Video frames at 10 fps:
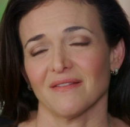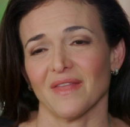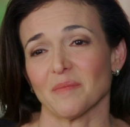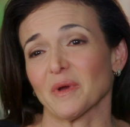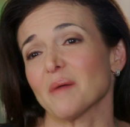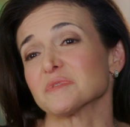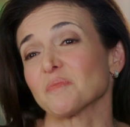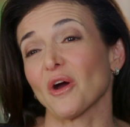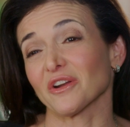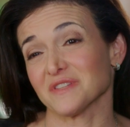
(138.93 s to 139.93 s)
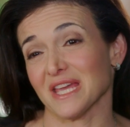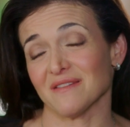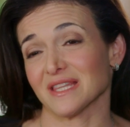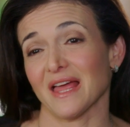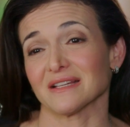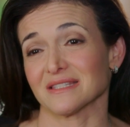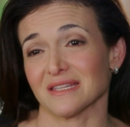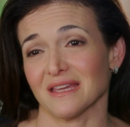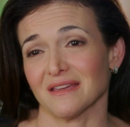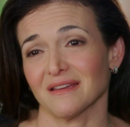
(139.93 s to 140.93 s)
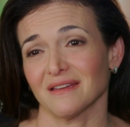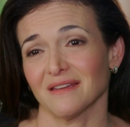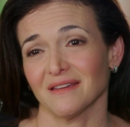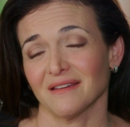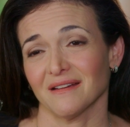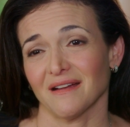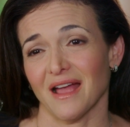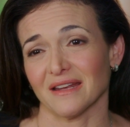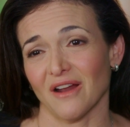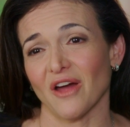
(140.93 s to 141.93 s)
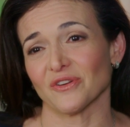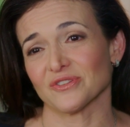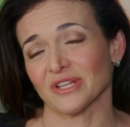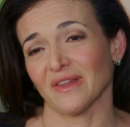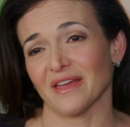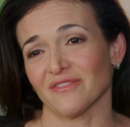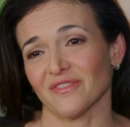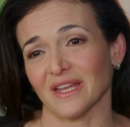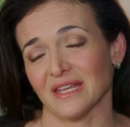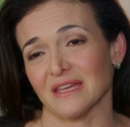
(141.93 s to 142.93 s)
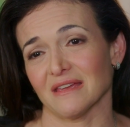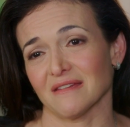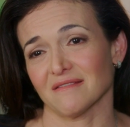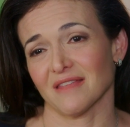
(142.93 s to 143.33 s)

then it becomes part of Dave's legacy, and it honors the life that he